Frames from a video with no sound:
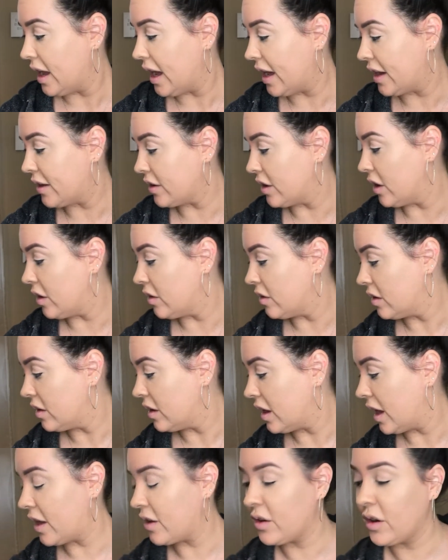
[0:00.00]
I don't know.
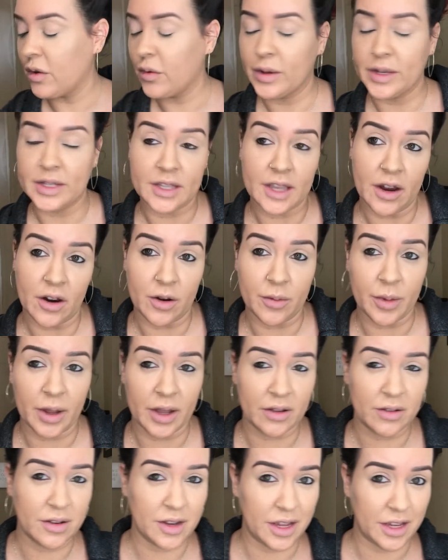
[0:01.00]
I don't always care
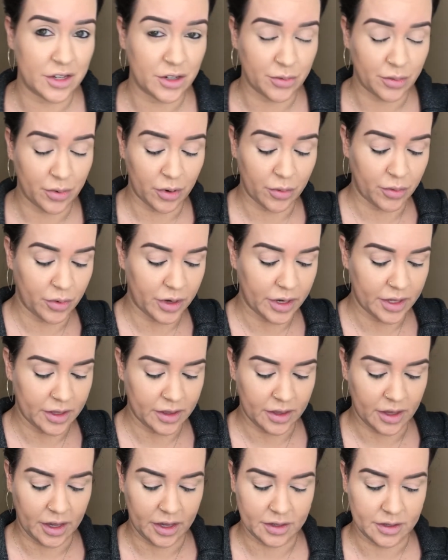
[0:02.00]
about age appropriate
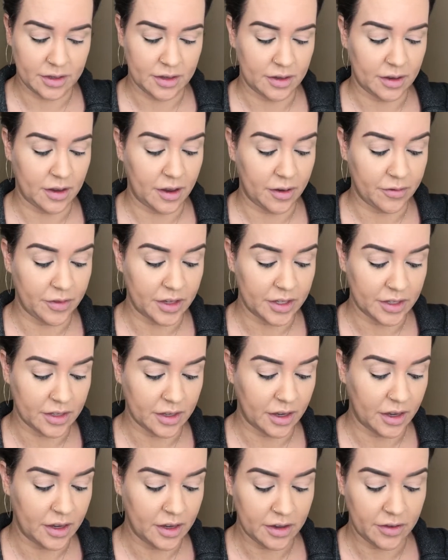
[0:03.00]
things,
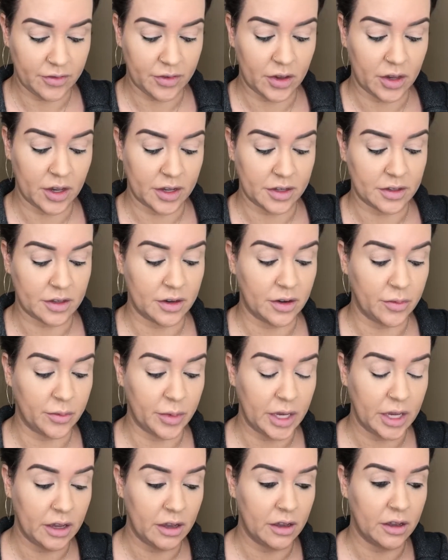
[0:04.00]
obviously, if you guys know
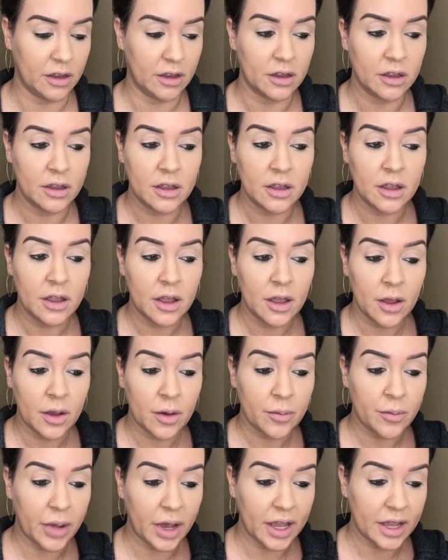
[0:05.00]
me.
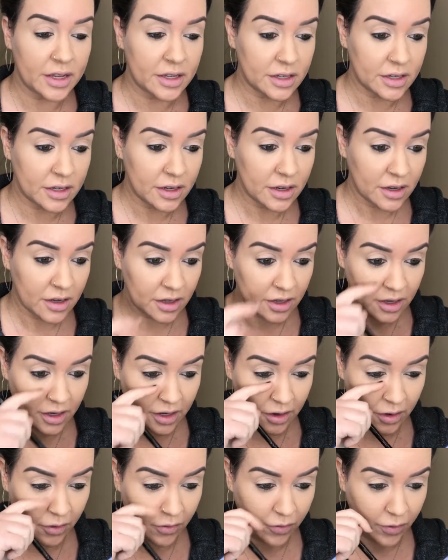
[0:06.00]
But, you
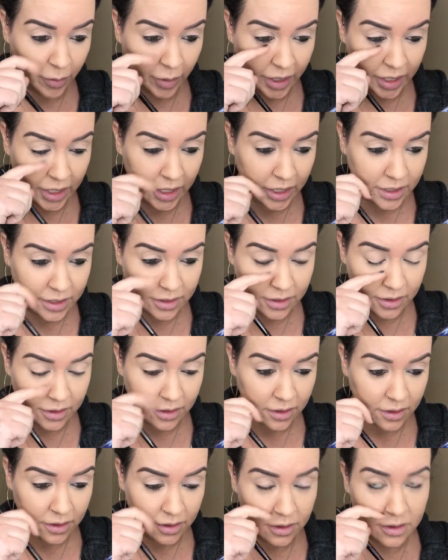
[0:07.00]
know, for my niece,
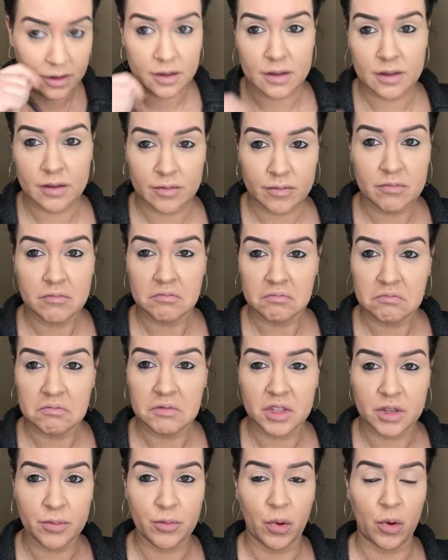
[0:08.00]

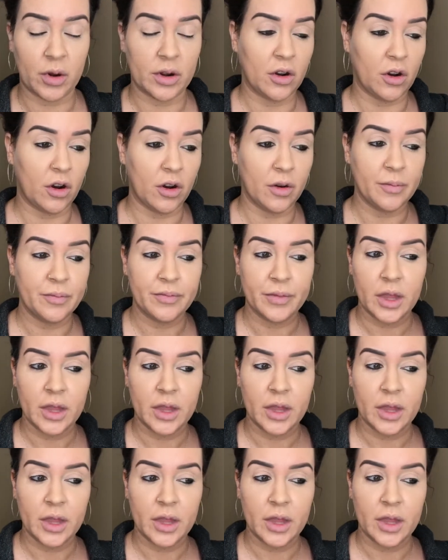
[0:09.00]
it's important to her.